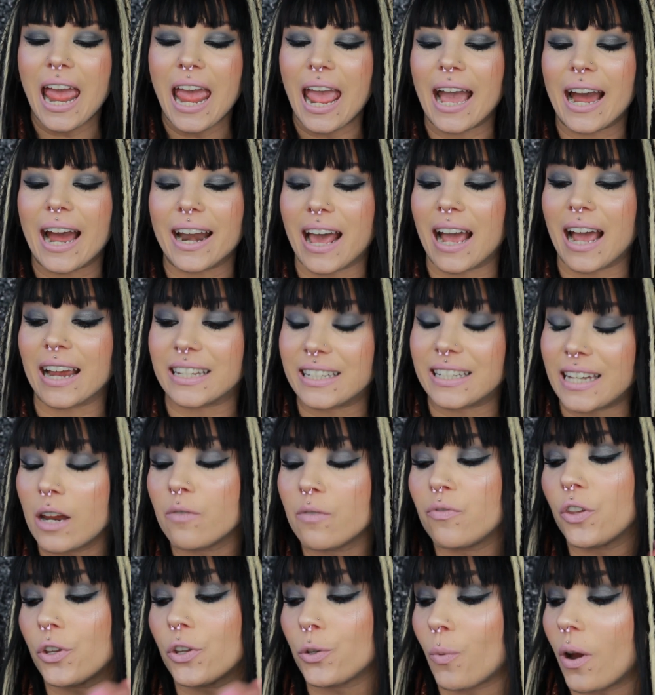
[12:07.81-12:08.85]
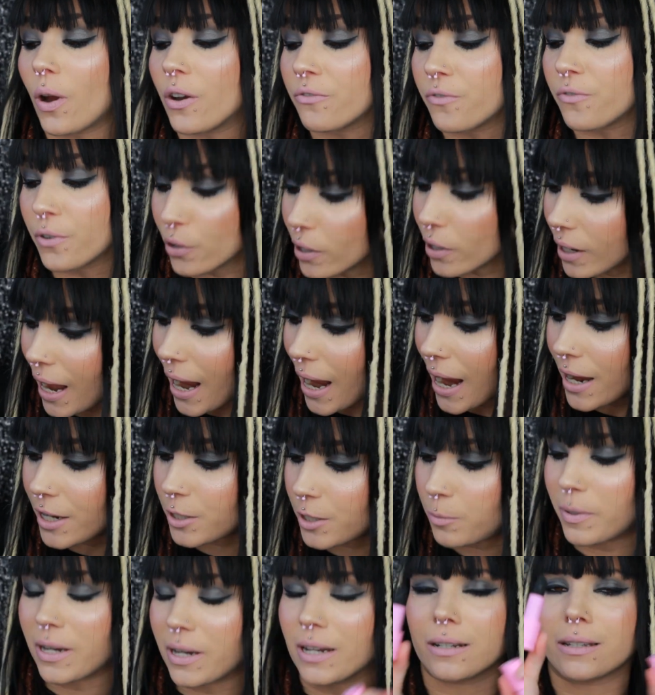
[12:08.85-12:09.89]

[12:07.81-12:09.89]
And I saved this one for last